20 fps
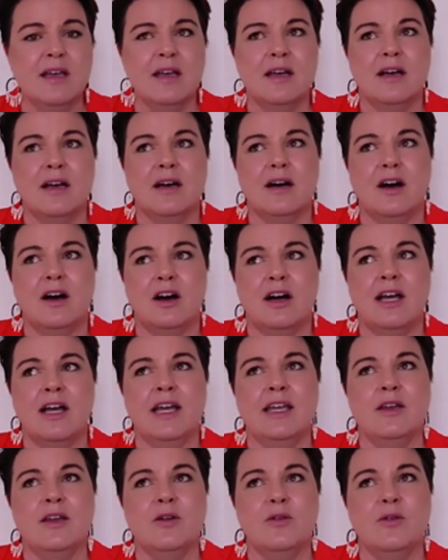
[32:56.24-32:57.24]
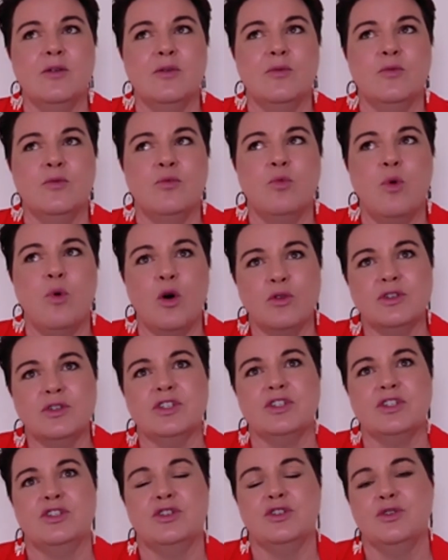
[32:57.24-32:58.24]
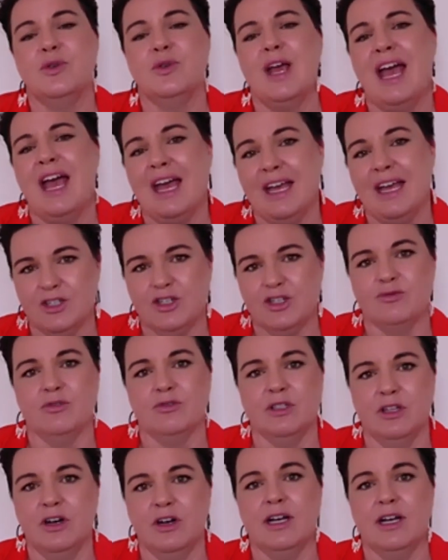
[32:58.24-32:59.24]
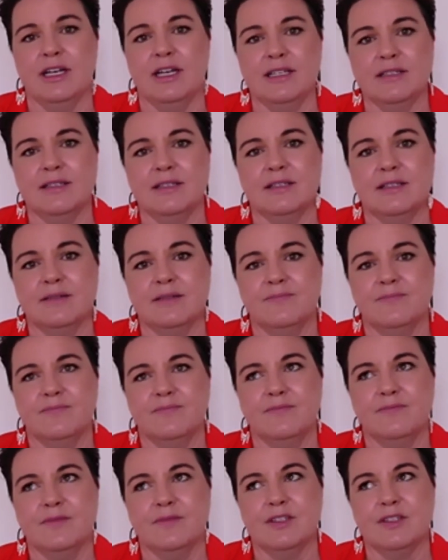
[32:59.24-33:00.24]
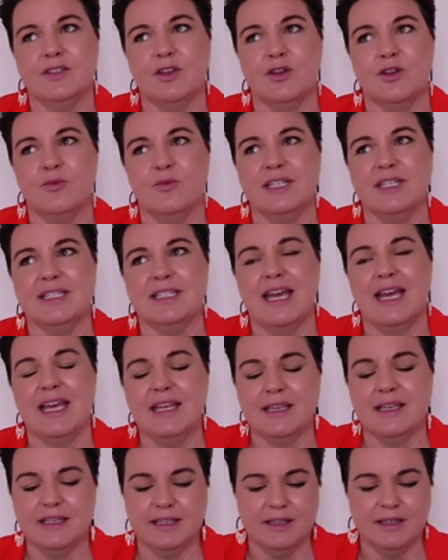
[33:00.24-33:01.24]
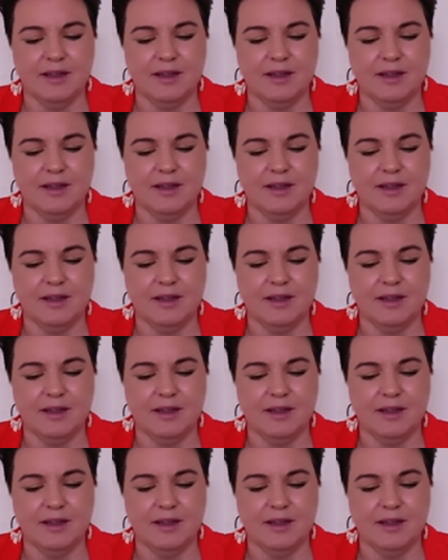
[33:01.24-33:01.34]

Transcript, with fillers: I want to actualise. So we're taking a